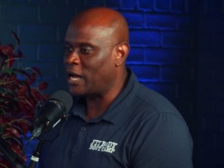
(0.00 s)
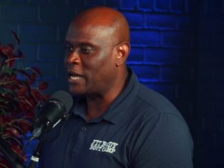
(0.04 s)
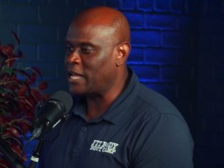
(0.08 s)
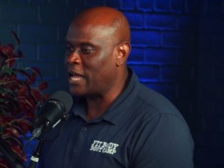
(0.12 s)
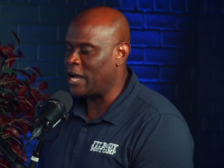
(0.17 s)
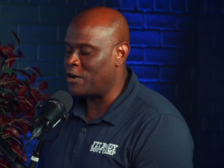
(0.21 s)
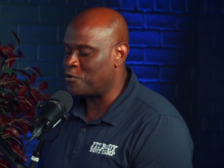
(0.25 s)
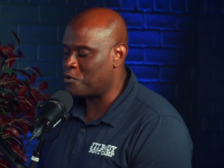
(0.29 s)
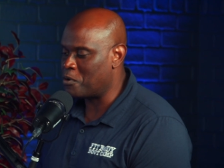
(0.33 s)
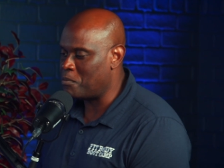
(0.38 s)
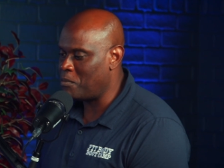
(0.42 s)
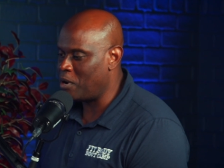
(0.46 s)
I,
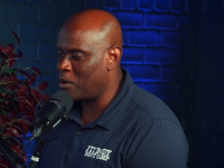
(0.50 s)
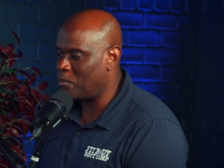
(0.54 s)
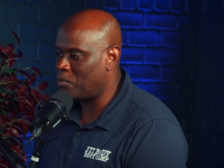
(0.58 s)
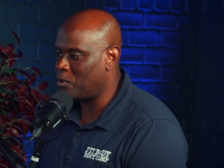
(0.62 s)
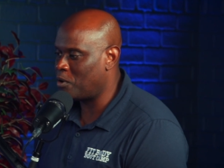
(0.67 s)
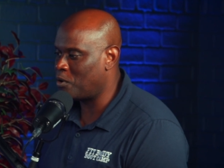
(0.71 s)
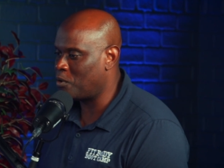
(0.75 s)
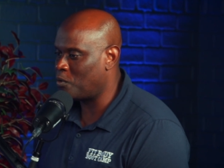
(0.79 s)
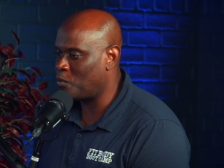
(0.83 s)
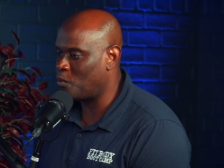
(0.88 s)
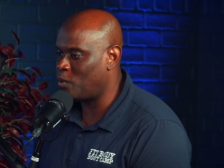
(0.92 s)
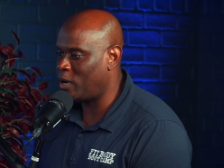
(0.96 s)
I,
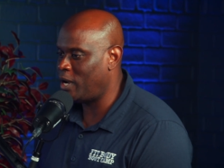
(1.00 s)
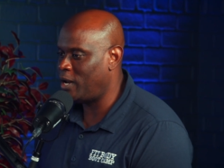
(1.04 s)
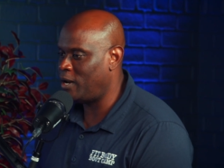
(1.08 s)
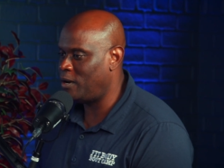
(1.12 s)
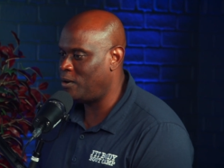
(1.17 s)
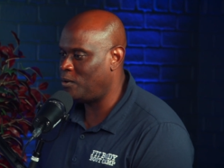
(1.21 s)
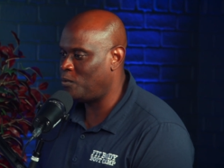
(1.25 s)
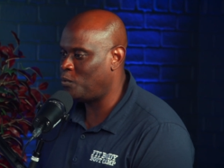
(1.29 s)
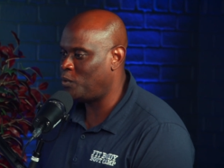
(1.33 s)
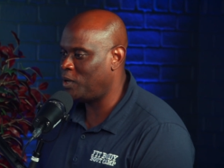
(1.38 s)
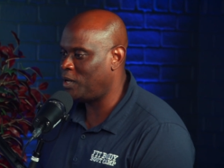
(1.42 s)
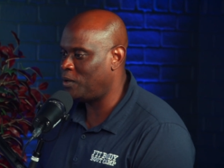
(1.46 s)
remember
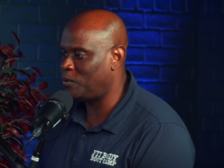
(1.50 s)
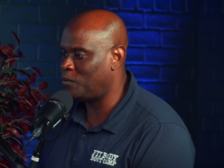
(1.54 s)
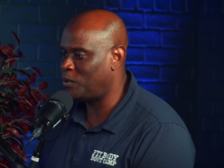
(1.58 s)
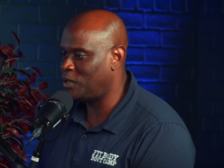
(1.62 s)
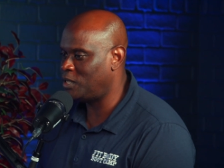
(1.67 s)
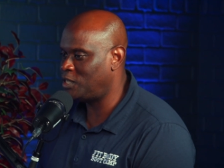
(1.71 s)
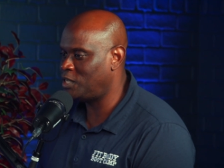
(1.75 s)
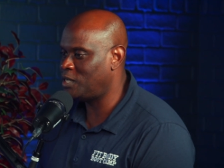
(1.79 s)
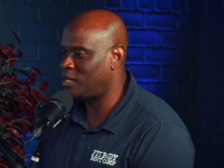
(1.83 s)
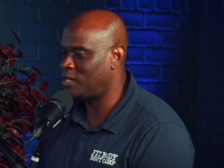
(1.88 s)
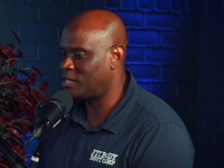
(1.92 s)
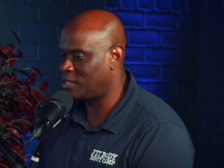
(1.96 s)
when we when
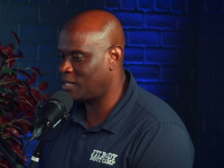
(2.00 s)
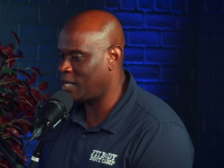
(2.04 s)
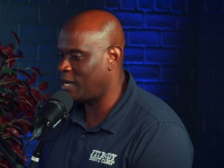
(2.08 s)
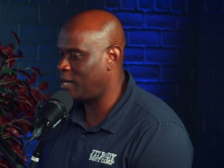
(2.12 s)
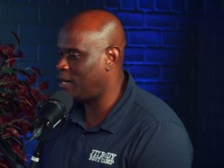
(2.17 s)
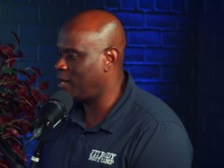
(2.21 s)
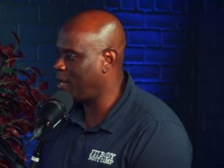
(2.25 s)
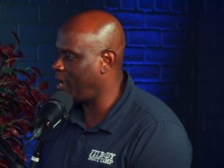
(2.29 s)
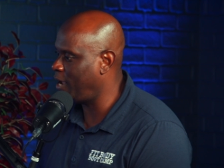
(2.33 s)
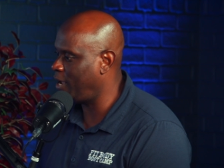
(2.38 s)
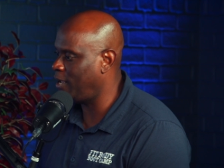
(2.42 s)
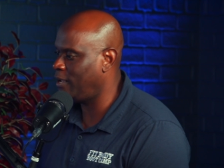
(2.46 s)
she
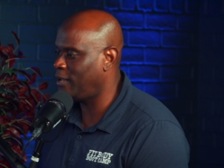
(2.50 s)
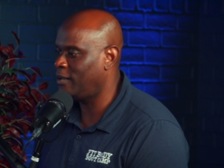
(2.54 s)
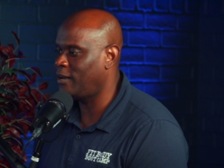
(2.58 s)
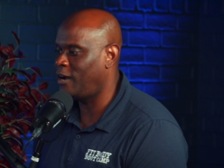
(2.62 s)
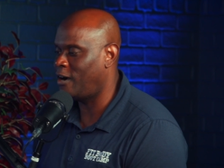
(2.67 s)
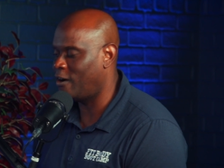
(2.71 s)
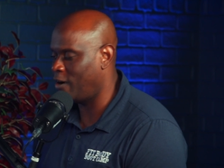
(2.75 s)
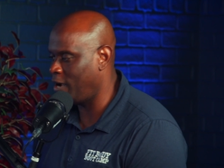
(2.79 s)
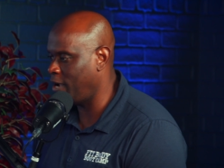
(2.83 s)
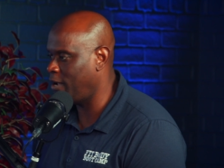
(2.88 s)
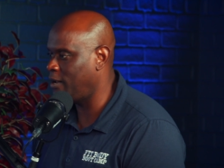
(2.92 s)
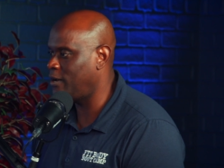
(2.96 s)
decided, hey,
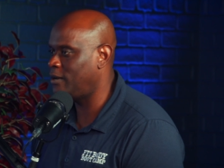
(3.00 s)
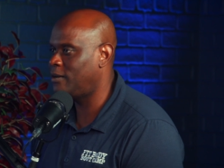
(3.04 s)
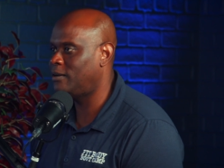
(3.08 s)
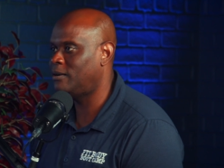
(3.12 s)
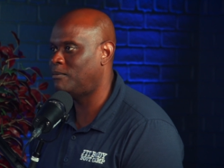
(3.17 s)
all right,